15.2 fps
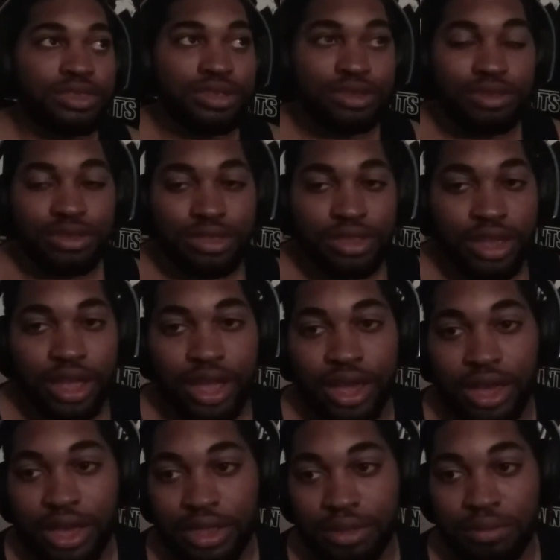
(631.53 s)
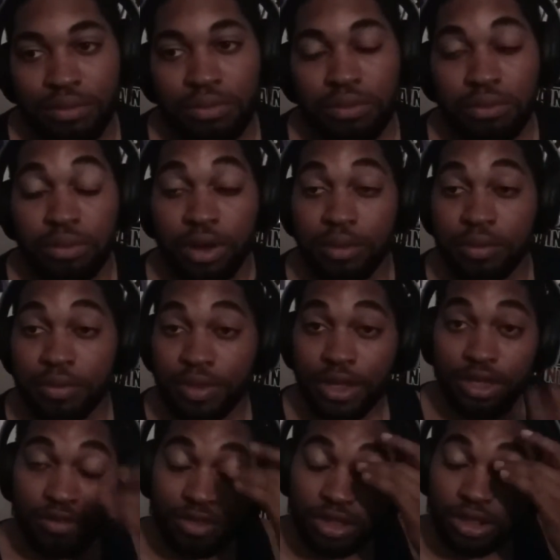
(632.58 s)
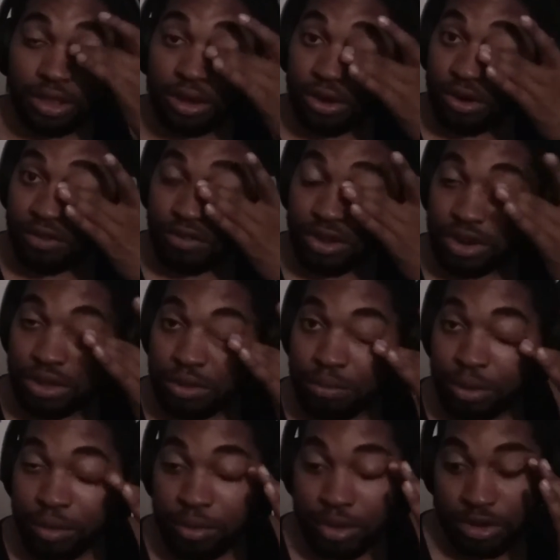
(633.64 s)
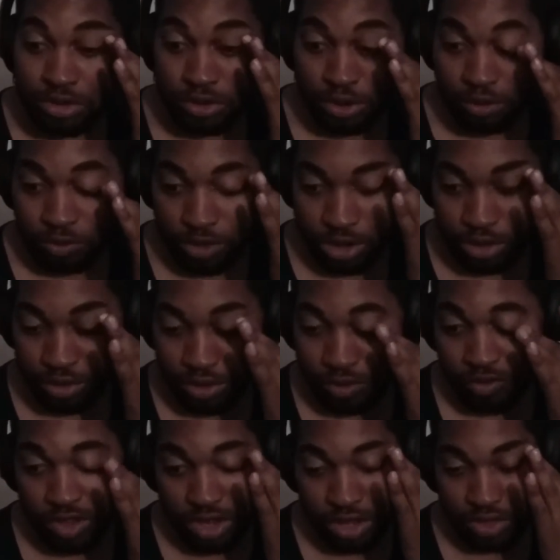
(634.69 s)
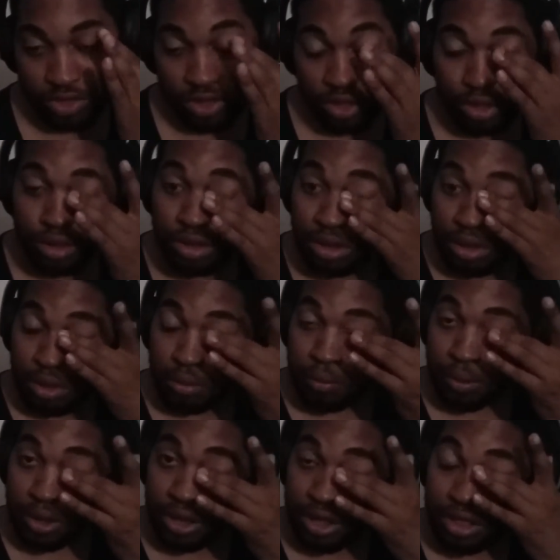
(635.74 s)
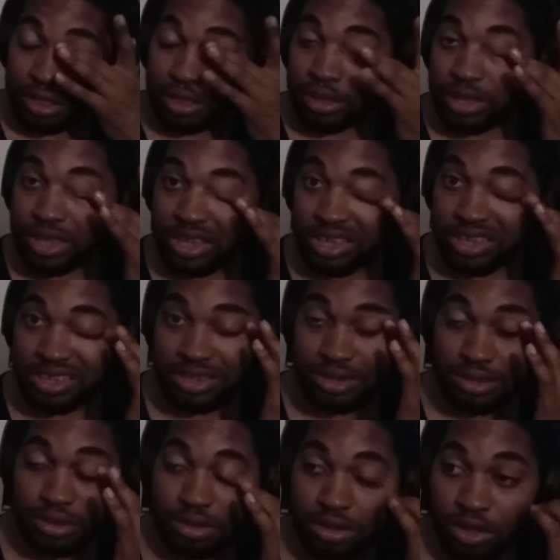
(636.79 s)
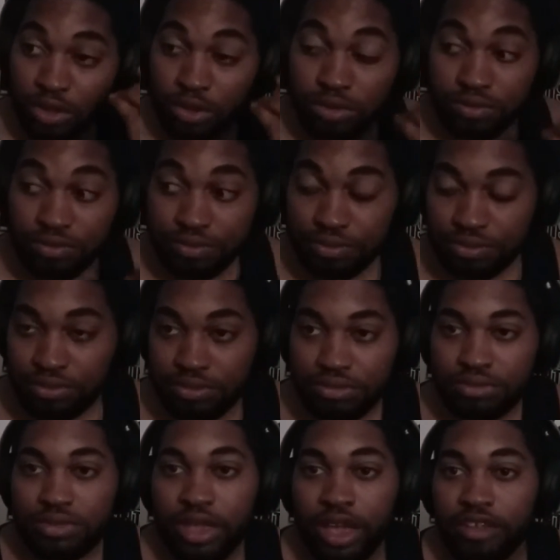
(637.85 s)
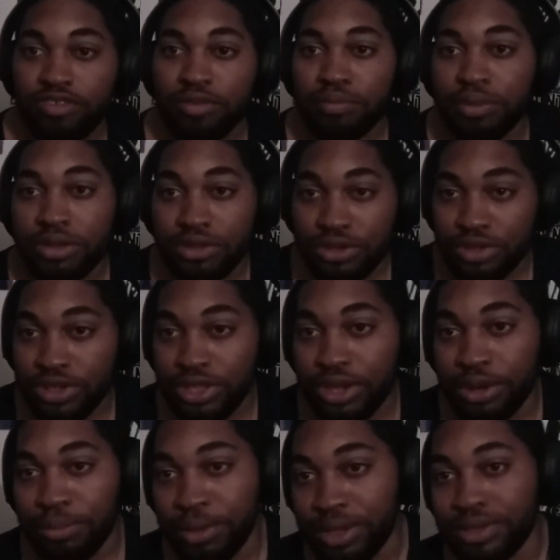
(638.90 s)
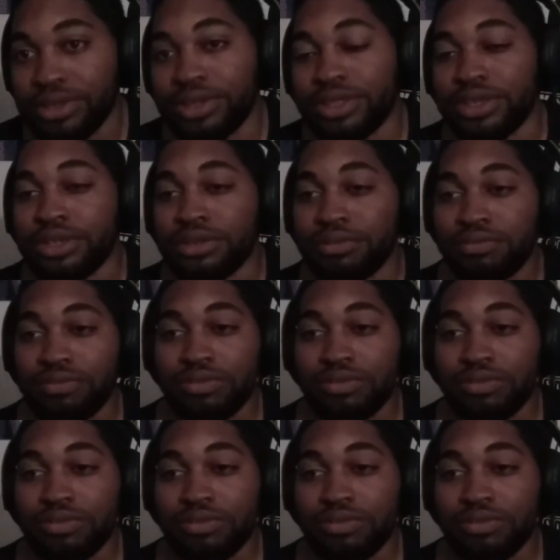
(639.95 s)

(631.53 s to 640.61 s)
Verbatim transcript: This and that. Probably not even a longer video, probably a short video if anything. But at least, you know, have some pictures in there basically.